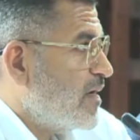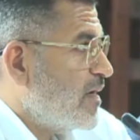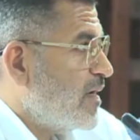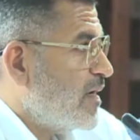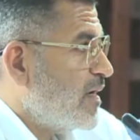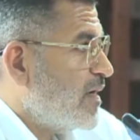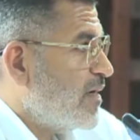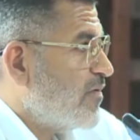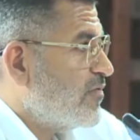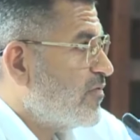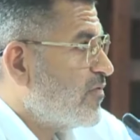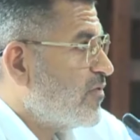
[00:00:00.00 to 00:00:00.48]

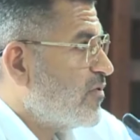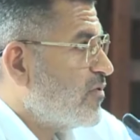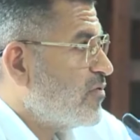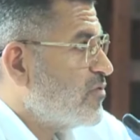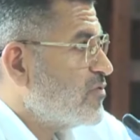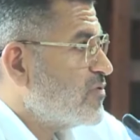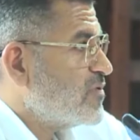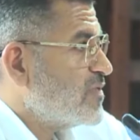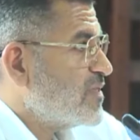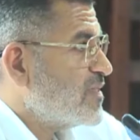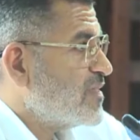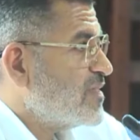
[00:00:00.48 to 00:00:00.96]
I have
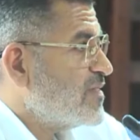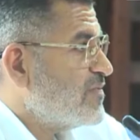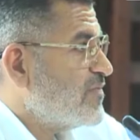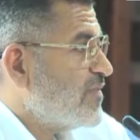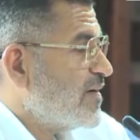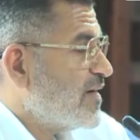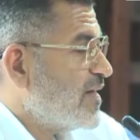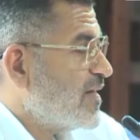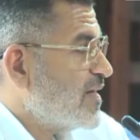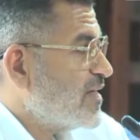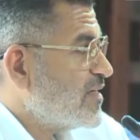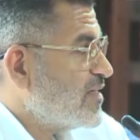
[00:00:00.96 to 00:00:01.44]
closed this
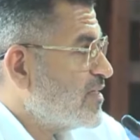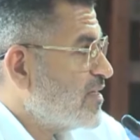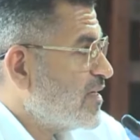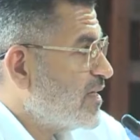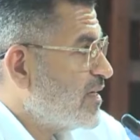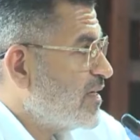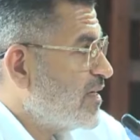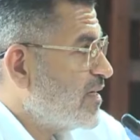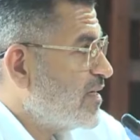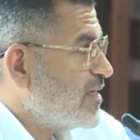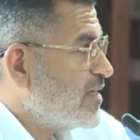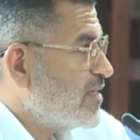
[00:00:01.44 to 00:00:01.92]
financial
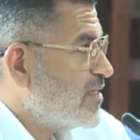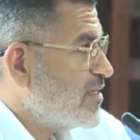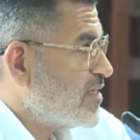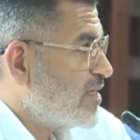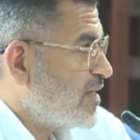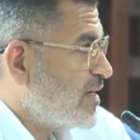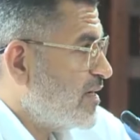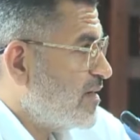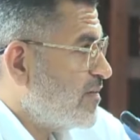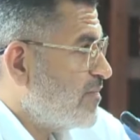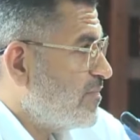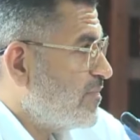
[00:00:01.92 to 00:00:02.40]
year,
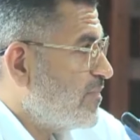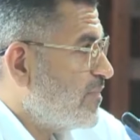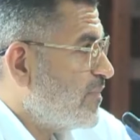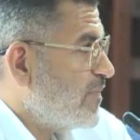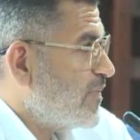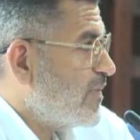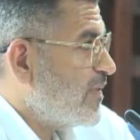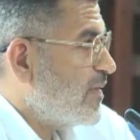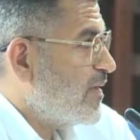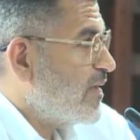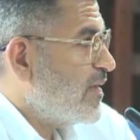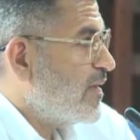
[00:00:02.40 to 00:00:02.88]
Chair,
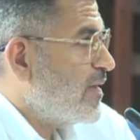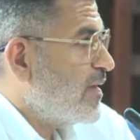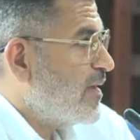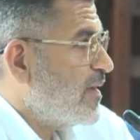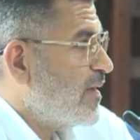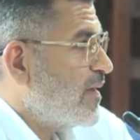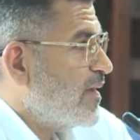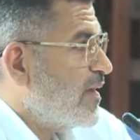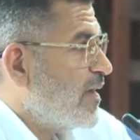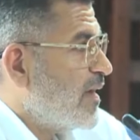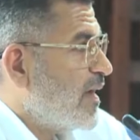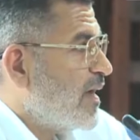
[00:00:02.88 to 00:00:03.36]

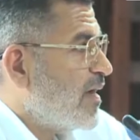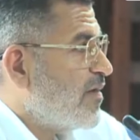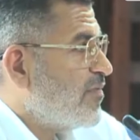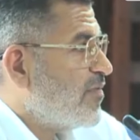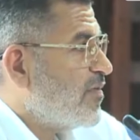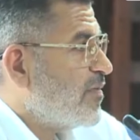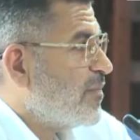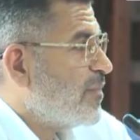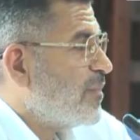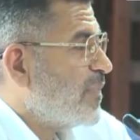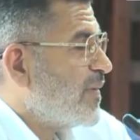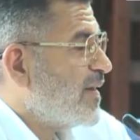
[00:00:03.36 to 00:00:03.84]

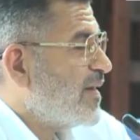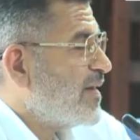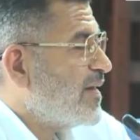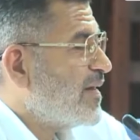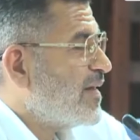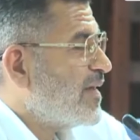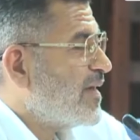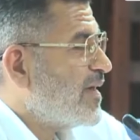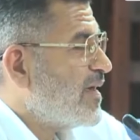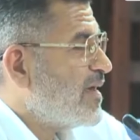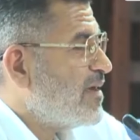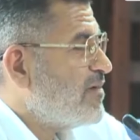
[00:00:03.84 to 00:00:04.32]
having
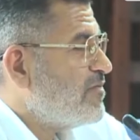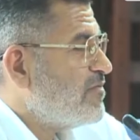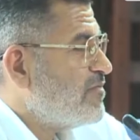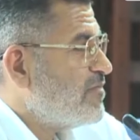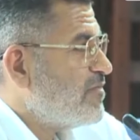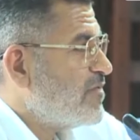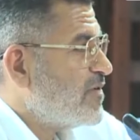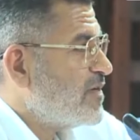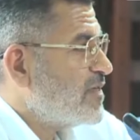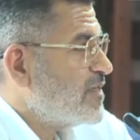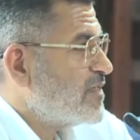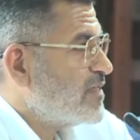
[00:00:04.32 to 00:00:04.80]
paid
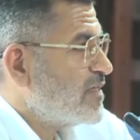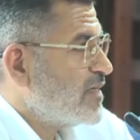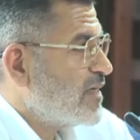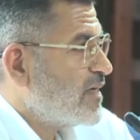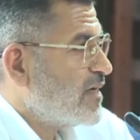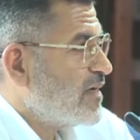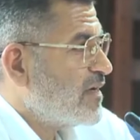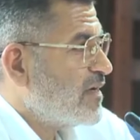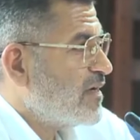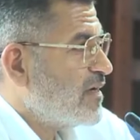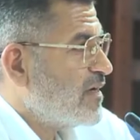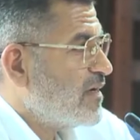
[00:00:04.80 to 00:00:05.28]
every
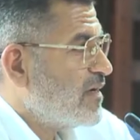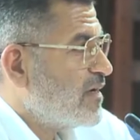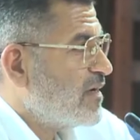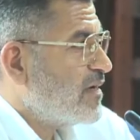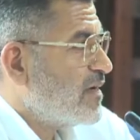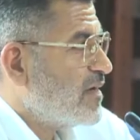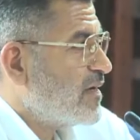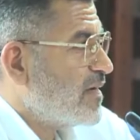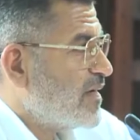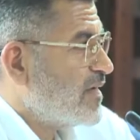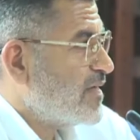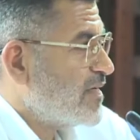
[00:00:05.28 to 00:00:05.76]
single
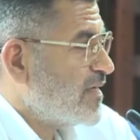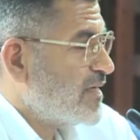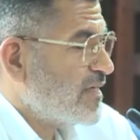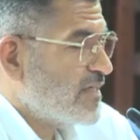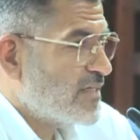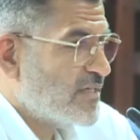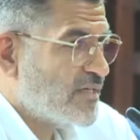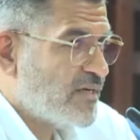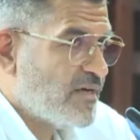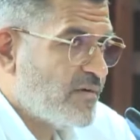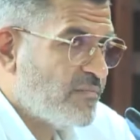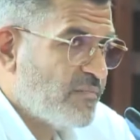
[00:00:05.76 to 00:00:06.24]

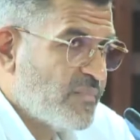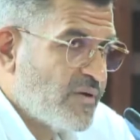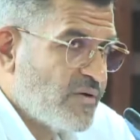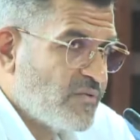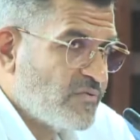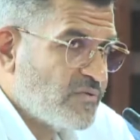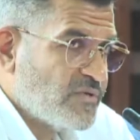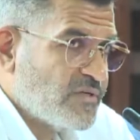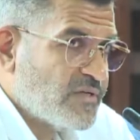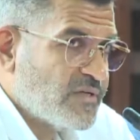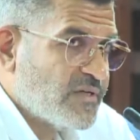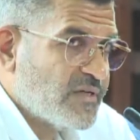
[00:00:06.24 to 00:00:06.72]
retention
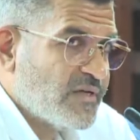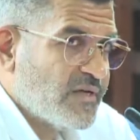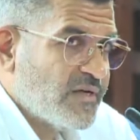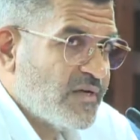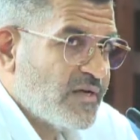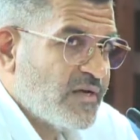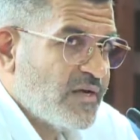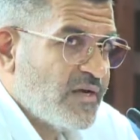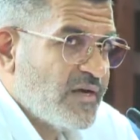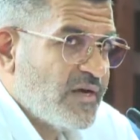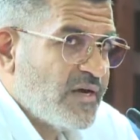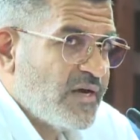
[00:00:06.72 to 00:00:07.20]
amount.
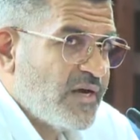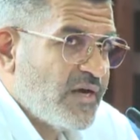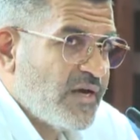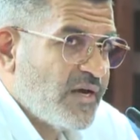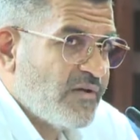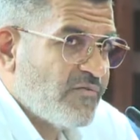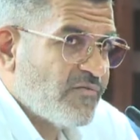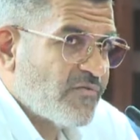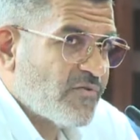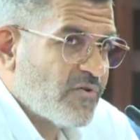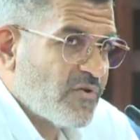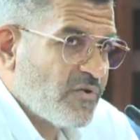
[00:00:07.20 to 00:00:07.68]
I
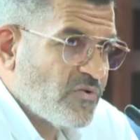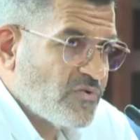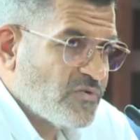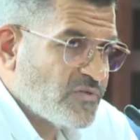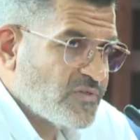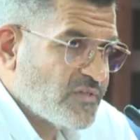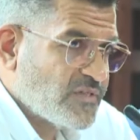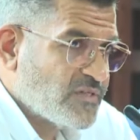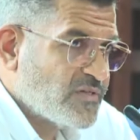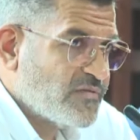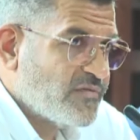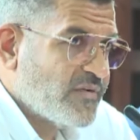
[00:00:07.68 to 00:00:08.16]
have
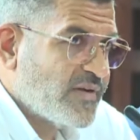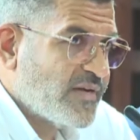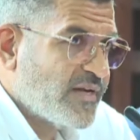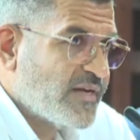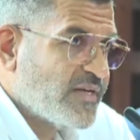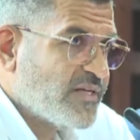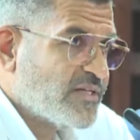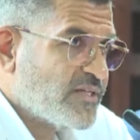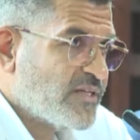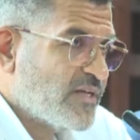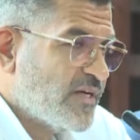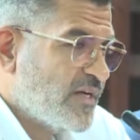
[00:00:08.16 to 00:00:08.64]
closed this
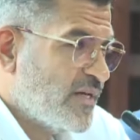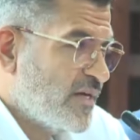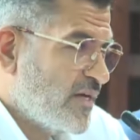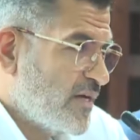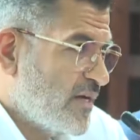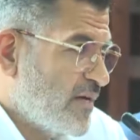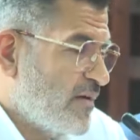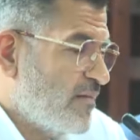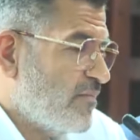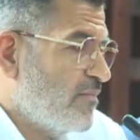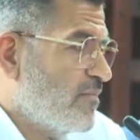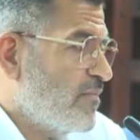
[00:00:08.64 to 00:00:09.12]
financial
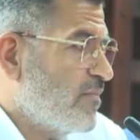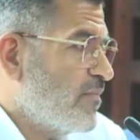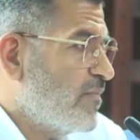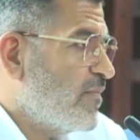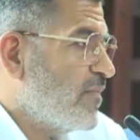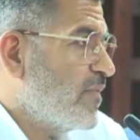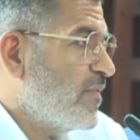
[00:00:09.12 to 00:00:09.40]
year